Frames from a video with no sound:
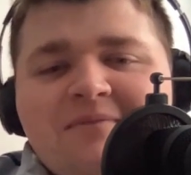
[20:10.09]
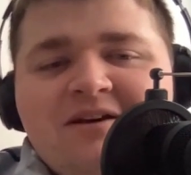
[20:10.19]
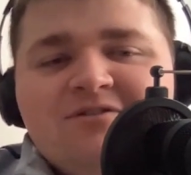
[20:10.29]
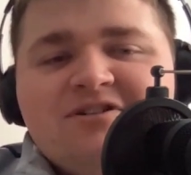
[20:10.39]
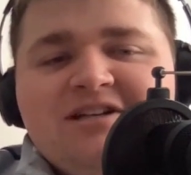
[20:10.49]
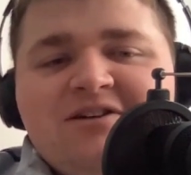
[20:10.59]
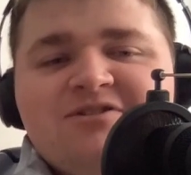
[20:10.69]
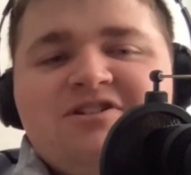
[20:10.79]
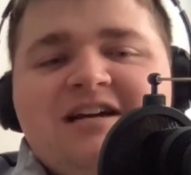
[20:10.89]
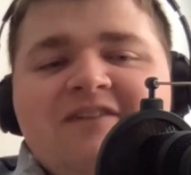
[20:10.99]

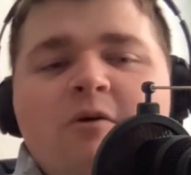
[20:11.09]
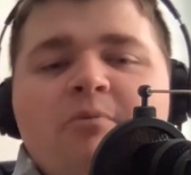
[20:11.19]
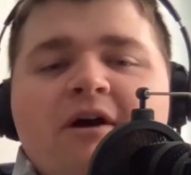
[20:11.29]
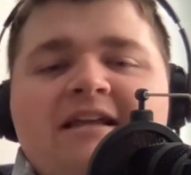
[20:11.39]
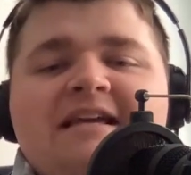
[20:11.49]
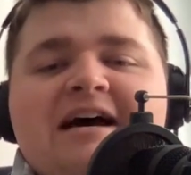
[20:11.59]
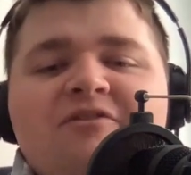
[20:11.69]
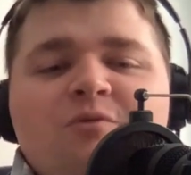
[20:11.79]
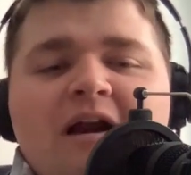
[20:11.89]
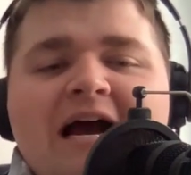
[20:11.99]
Here's kind of a breakdown of
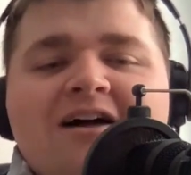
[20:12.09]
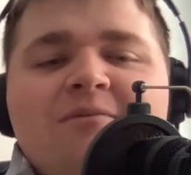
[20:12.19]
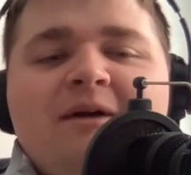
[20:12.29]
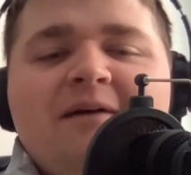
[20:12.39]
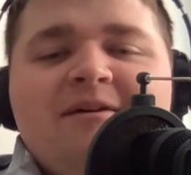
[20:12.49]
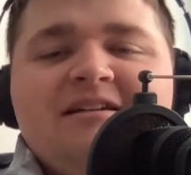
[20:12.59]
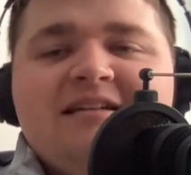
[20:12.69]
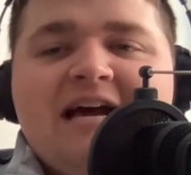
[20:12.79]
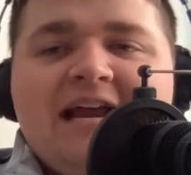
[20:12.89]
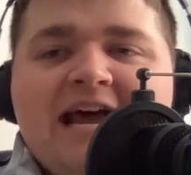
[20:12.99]
what Alabama has
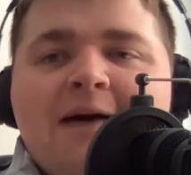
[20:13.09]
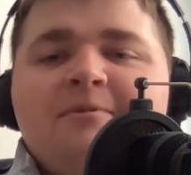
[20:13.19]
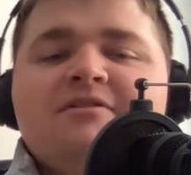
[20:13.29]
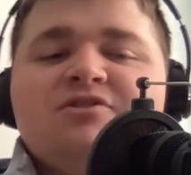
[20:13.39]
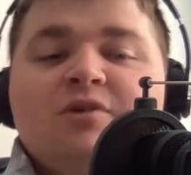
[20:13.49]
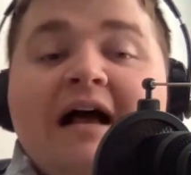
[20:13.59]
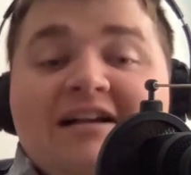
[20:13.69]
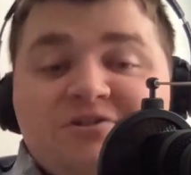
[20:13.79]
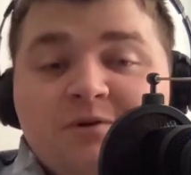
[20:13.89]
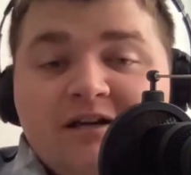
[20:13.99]
had happen. So
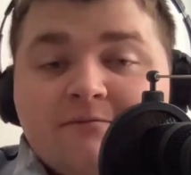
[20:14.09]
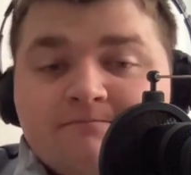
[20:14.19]
last week,